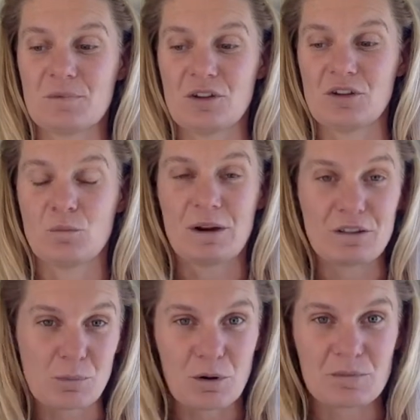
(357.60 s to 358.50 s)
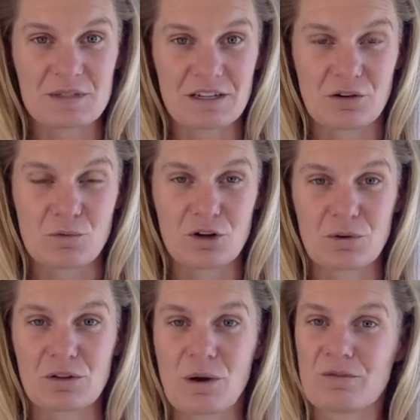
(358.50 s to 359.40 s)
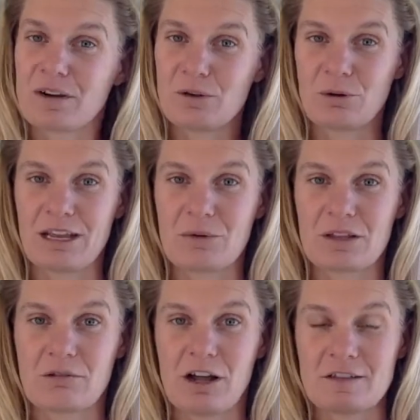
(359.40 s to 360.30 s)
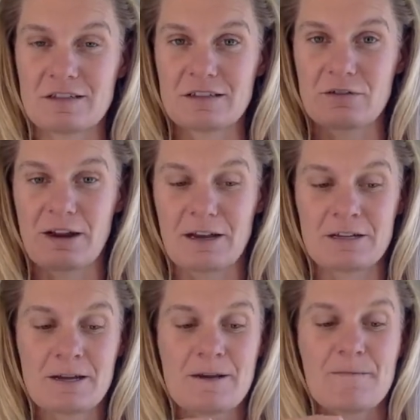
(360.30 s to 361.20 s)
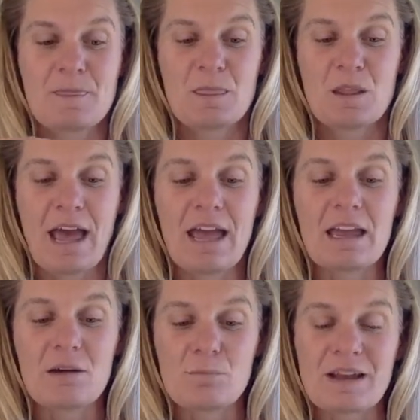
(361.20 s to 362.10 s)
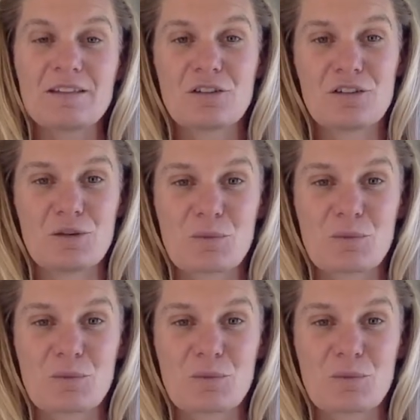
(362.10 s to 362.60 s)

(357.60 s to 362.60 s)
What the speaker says: It's one of the problems that I'll work with quite frequently with clients is around, based on the